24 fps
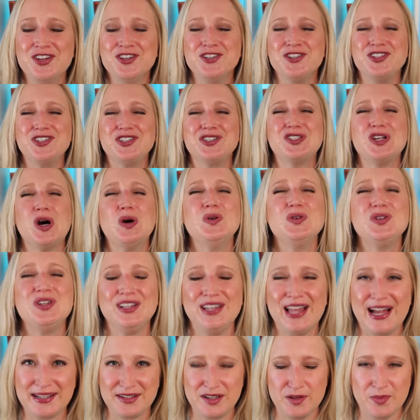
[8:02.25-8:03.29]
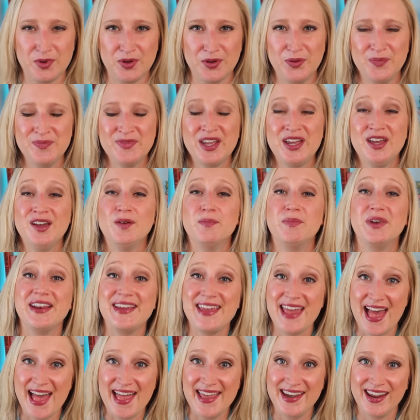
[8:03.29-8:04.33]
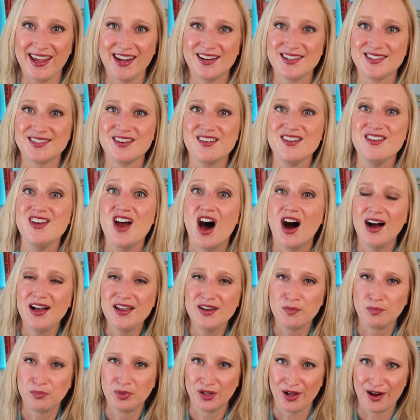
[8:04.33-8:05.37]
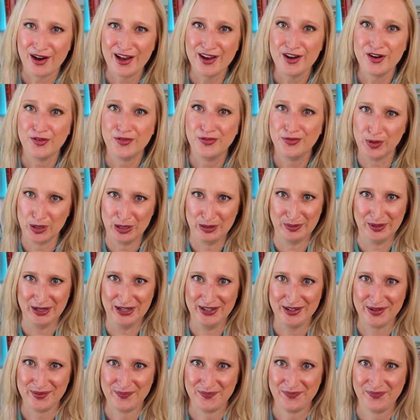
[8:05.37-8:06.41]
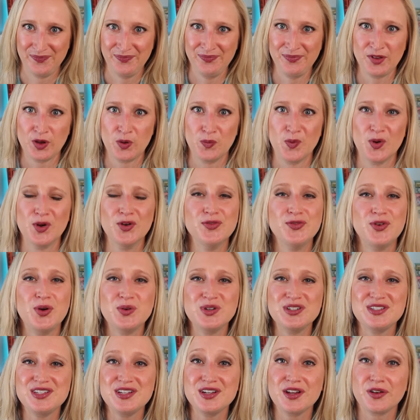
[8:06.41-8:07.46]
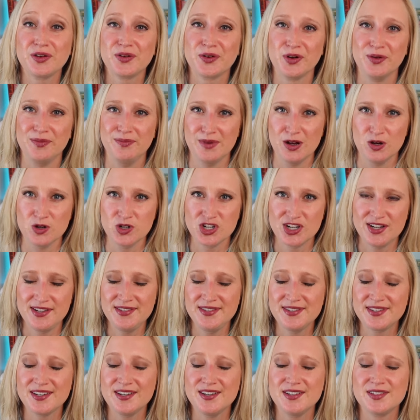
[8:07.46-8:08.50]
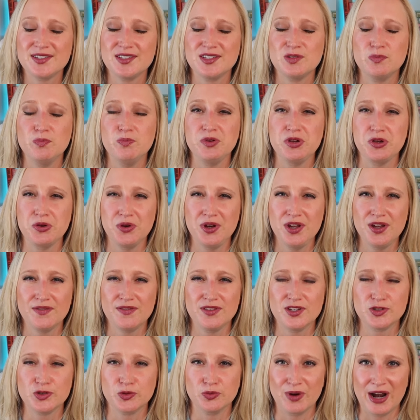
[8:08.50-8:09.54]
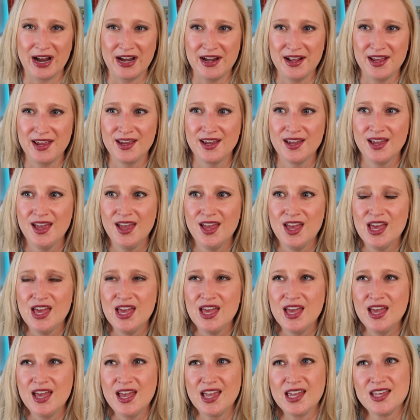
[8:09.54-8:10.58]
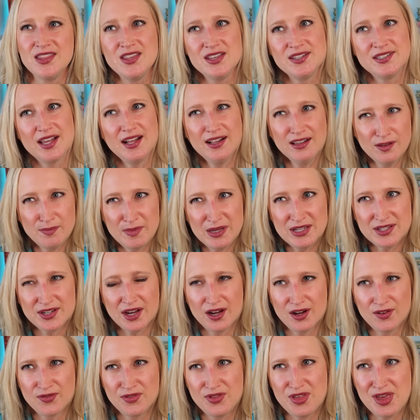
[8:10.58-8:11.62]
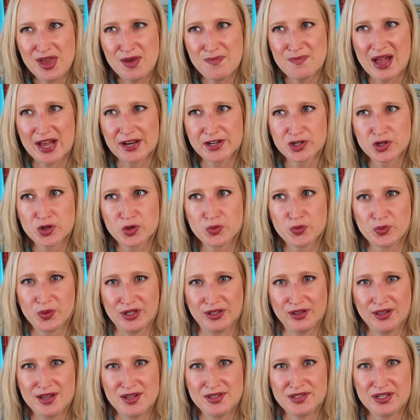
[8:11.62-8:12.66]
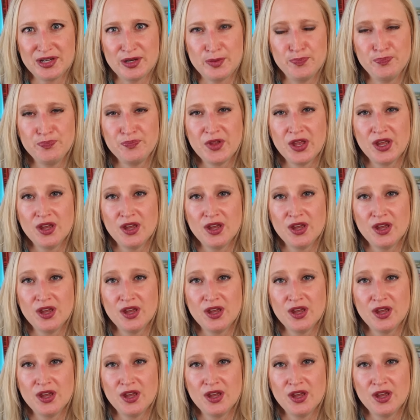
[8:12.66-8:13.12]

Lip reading: so delectable, but again, it is not plot forward. We're focusing on her emotions, and it's this beauty of this writing. And this element of the magical realism,